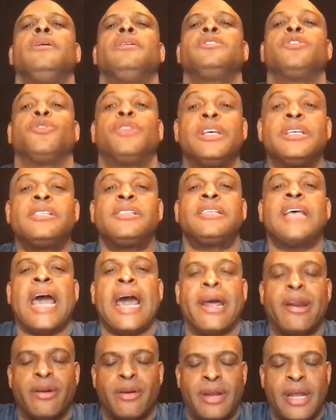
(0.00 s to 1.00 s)
so this
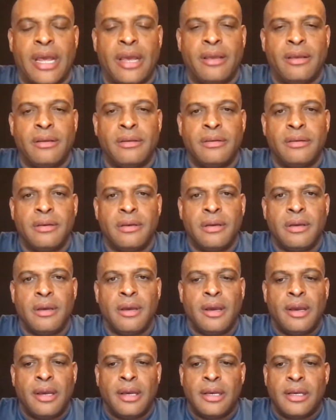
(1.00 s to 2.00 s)
Saturday,
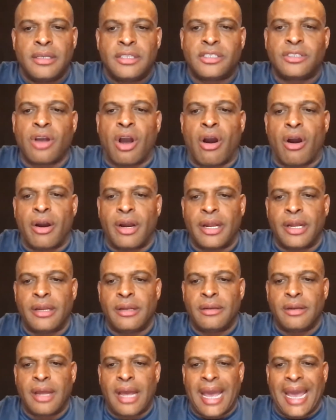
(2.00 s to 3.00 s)

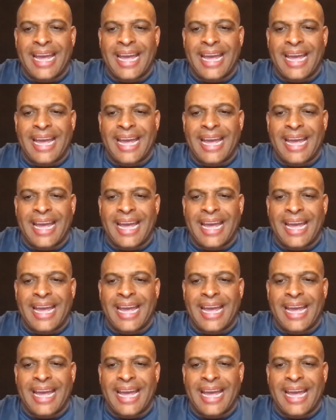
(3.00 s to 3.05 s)
starting